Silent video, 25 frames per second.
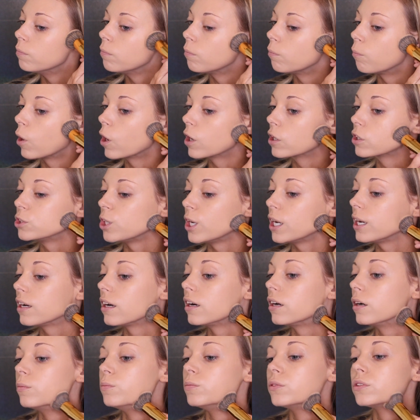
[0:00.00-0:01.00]
Marc
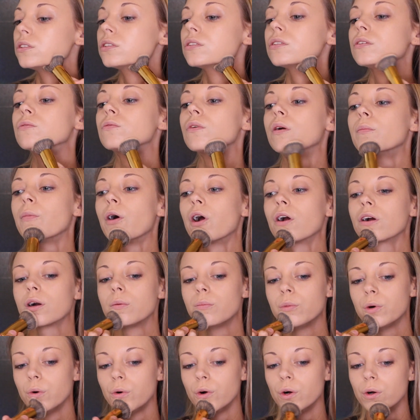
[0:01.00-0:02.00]
Jacobs
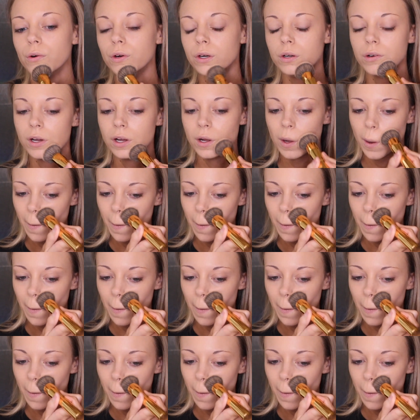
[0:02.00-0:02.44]
Remarkable